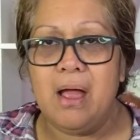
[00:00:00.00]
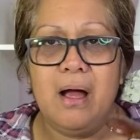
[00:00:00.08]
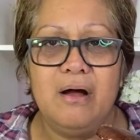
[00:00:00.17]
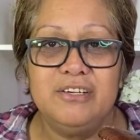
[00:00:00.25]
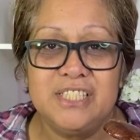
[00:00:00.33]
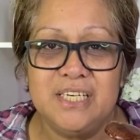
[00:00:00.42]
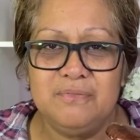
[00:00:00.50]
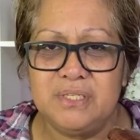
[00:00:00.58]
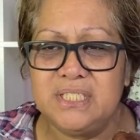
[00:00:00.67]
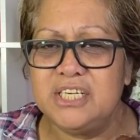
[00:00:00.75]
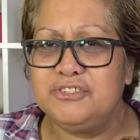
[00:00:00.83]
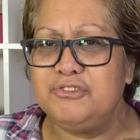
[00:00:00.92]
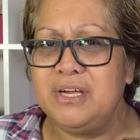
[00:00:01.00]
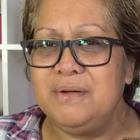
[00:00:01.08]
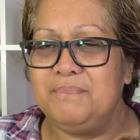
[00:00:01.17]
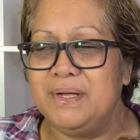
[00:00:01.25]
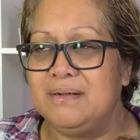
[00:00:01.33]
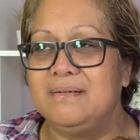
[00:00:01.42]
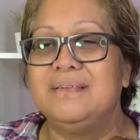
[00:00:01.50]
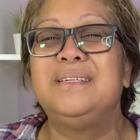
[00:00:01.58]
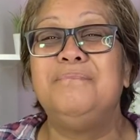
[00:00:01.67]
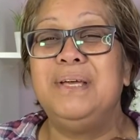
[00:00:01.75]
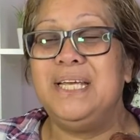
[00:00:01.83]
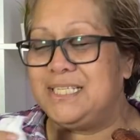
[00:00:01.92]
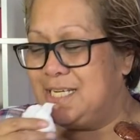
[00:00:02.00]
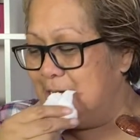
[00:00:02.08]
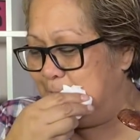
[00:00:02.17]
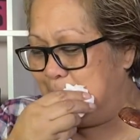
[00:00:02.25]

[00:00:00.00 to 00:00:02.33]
I was thinking, what's that stream bit? It's a meat.